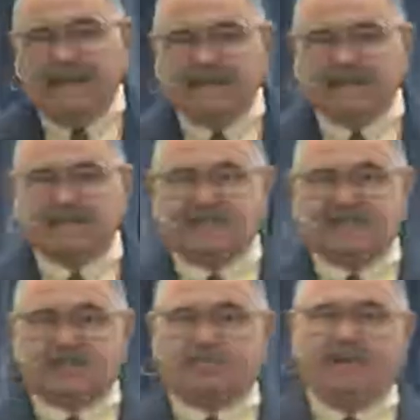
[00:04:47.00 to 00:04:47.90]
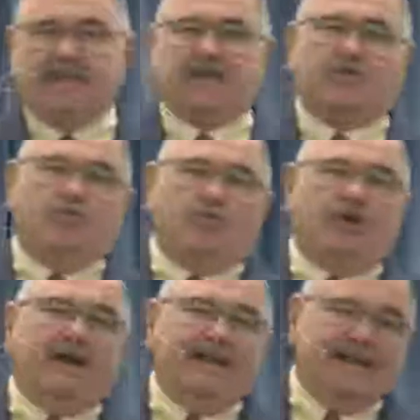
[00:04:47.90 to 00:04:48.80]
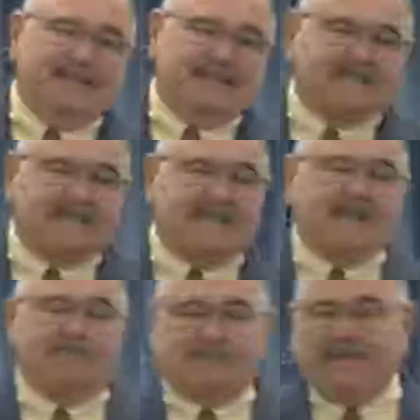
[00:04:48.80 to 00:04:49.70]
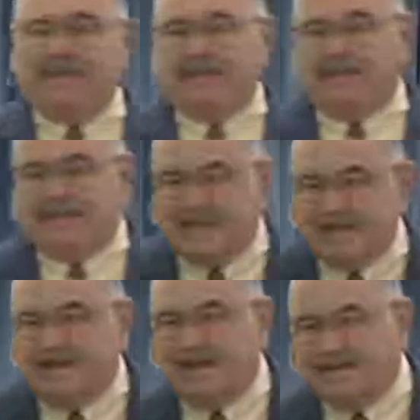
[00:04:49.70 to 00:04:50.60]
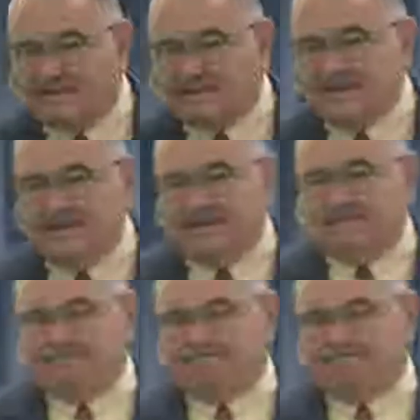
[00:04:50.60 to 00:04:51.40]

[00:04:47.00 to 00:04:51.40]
it is to speak one and the same thing that God said.